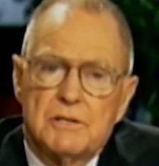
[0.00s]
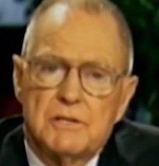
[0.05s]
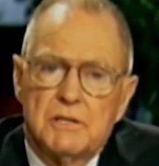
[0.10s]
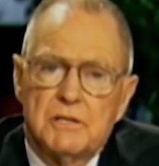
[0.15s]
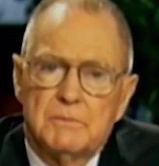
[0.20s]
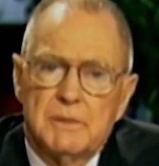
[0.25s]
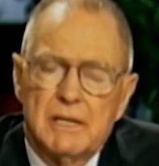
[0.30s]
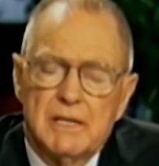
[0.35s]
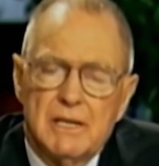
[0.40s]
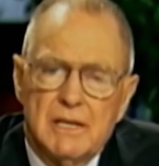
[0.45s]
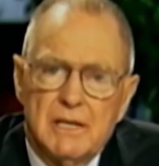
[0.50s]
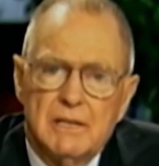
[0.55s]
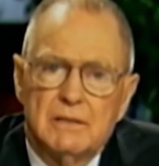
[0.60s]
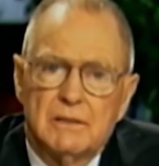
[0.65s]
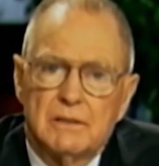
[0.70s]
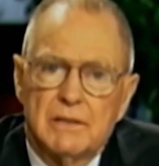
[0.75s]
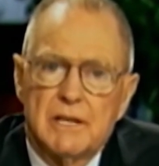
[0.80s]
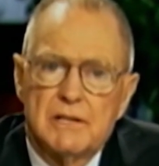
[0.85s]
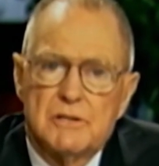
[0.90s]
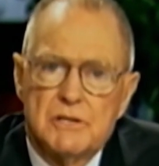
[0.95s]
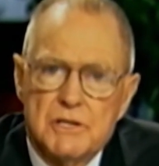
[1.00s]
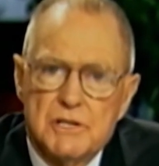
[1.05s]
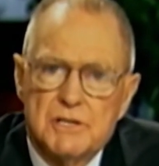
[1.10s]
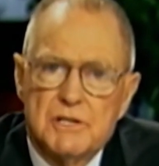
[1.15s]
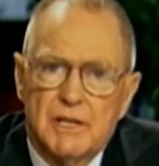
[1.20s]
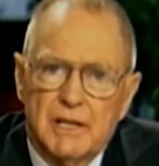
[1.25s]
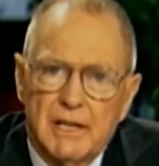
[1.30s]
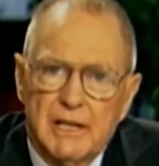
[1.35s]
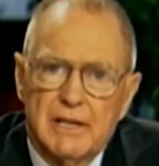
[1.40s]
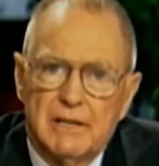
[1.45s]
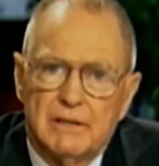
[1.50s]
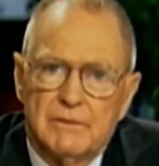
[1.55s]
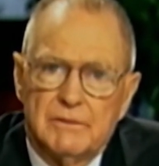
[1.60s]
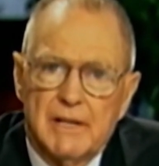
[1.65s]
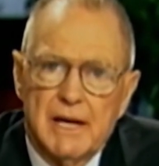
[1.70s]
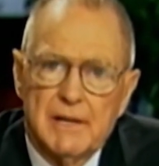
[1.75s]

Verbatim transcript: she'll be healed and she shall live.